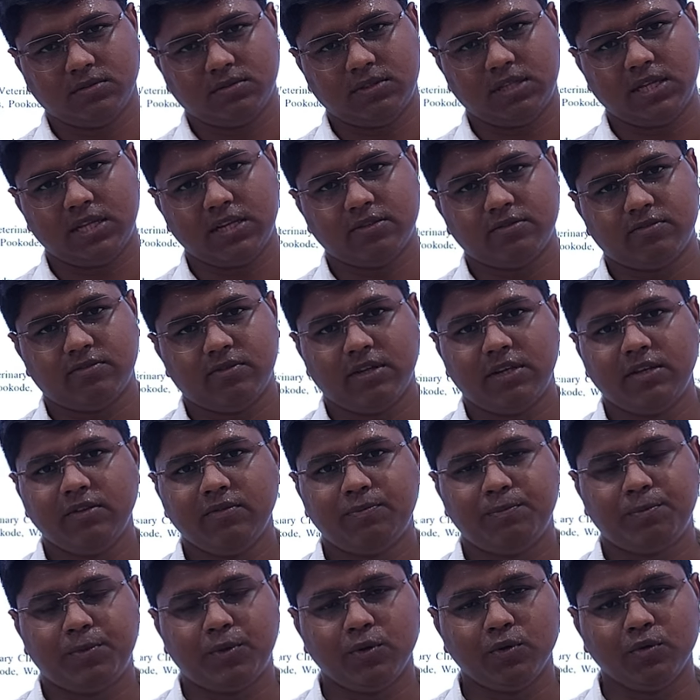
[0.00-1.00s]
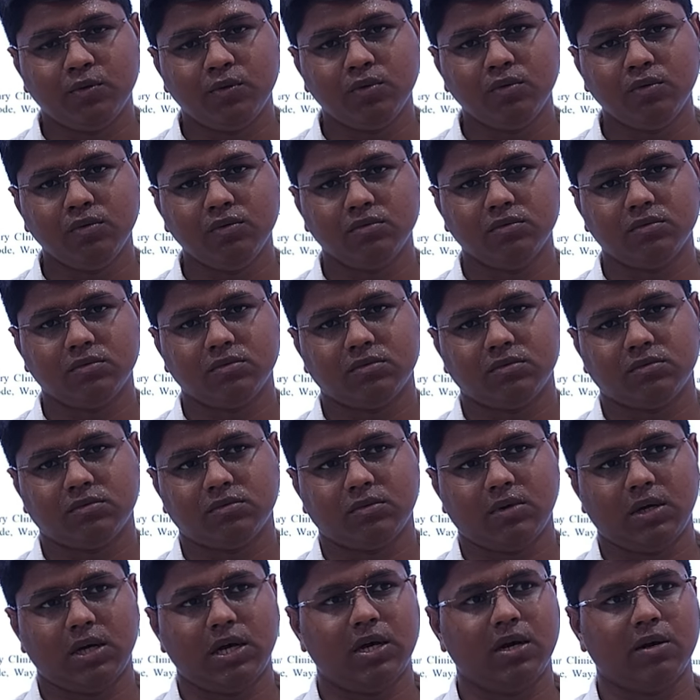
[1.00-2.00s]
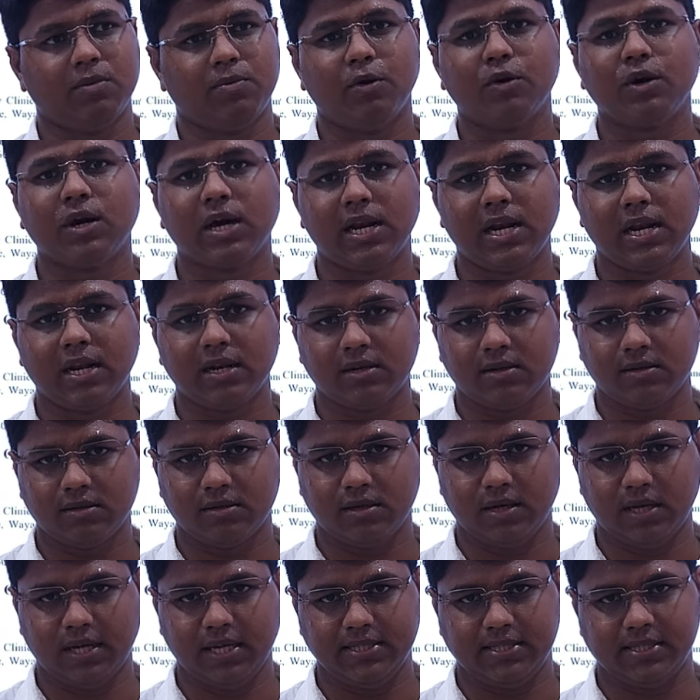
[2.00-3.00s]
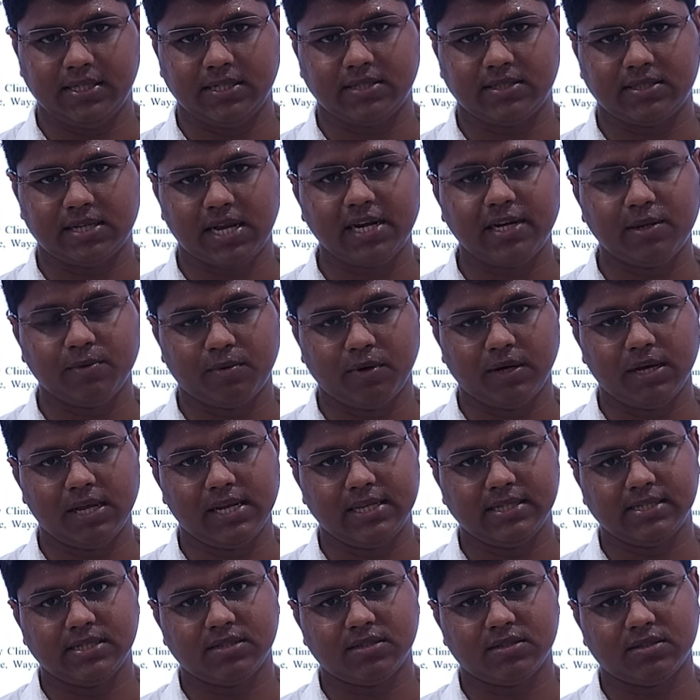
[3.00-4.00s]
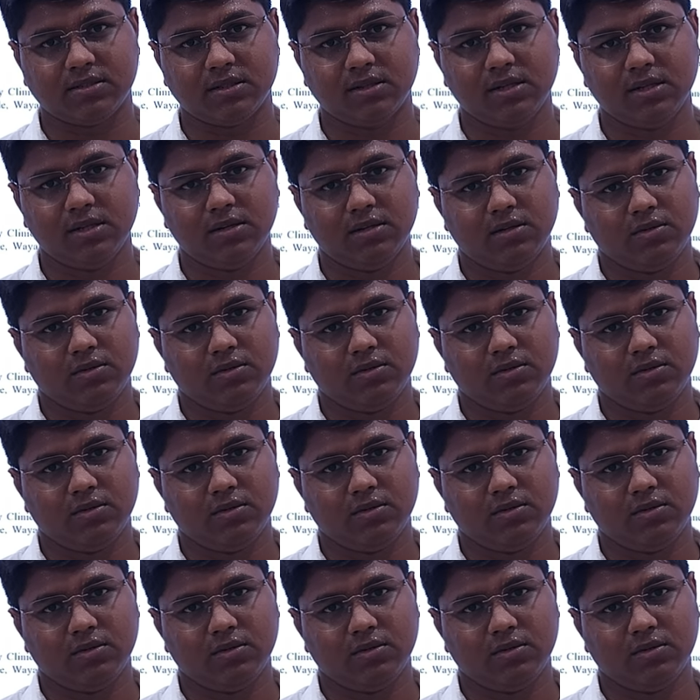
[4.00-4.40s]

There is very few fungal agents, antifungal agents.